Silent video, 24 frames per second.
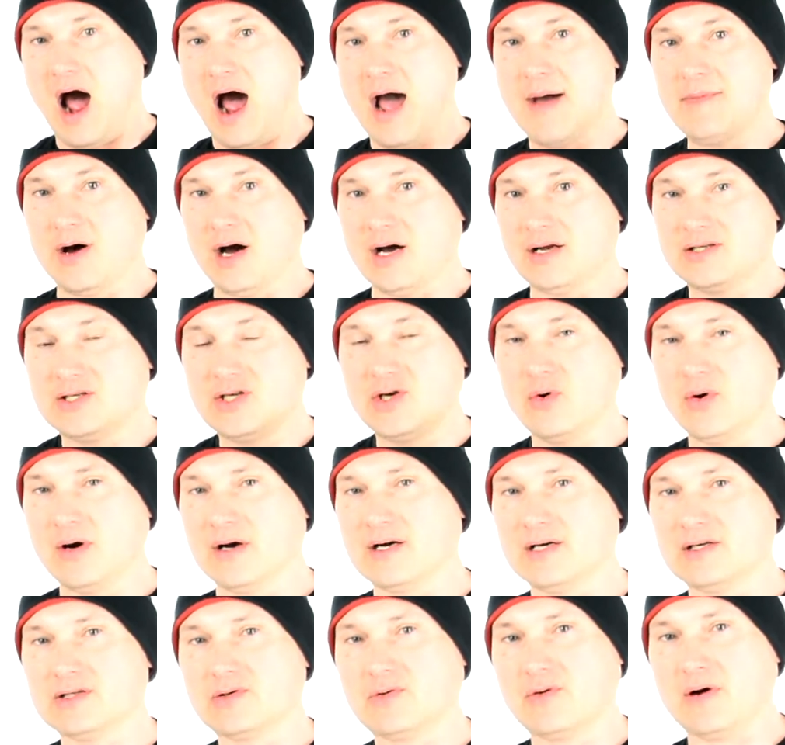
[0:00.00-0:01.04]
I'm
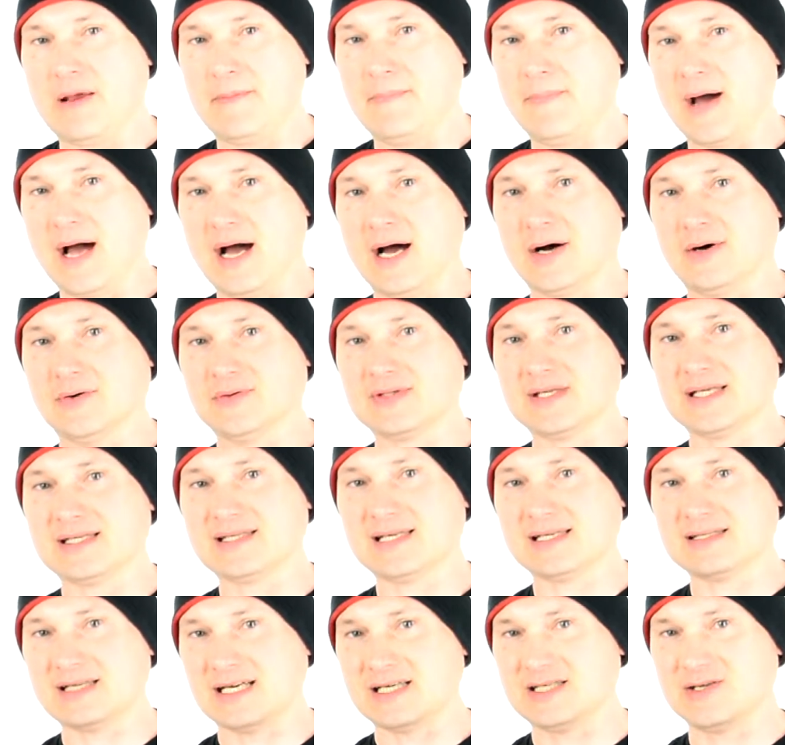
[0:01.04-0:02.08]
220 pounds. It
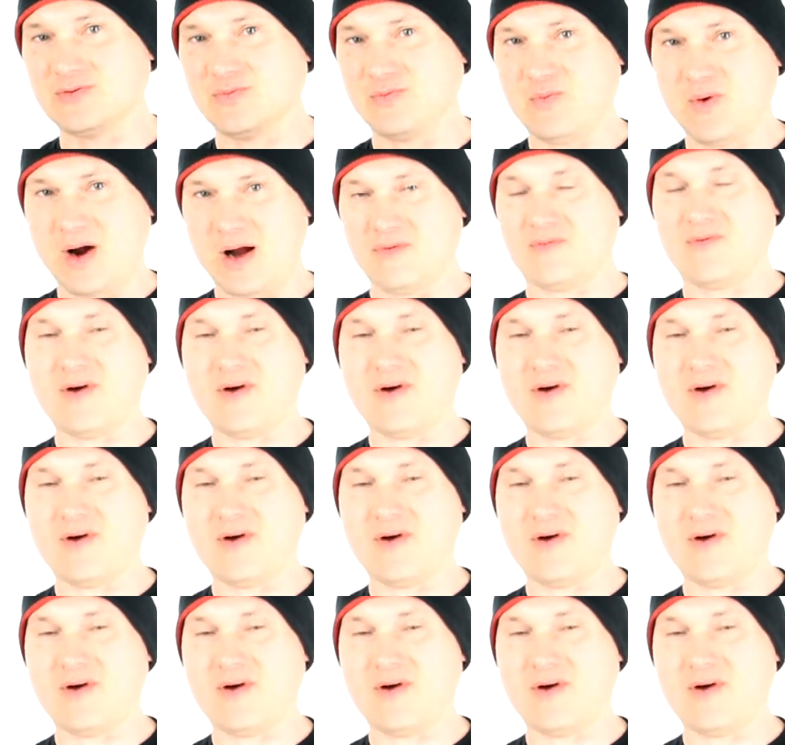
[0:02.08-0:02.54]
says I should